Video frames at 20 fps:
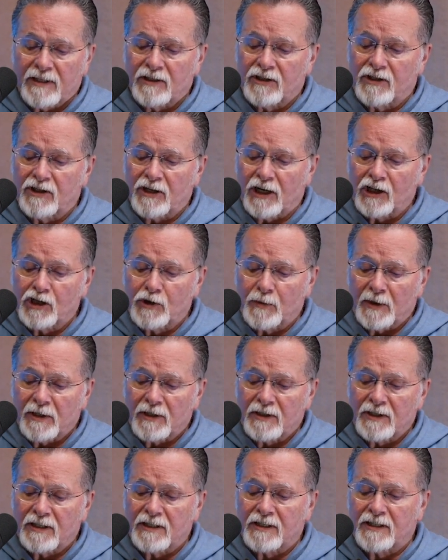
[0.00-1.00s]
his
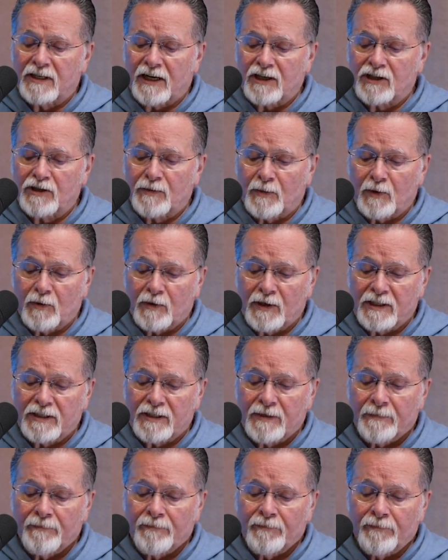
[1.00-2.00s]
judgments, his
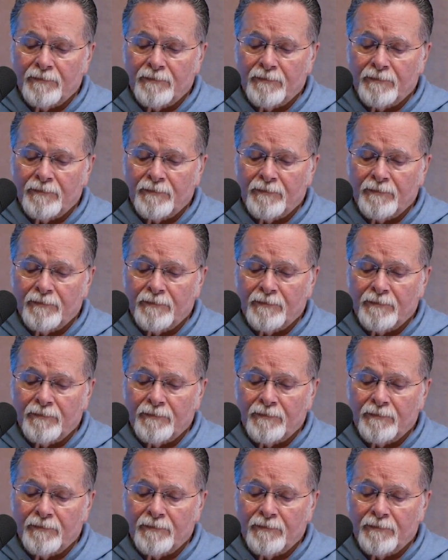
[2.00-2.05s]
testimonies,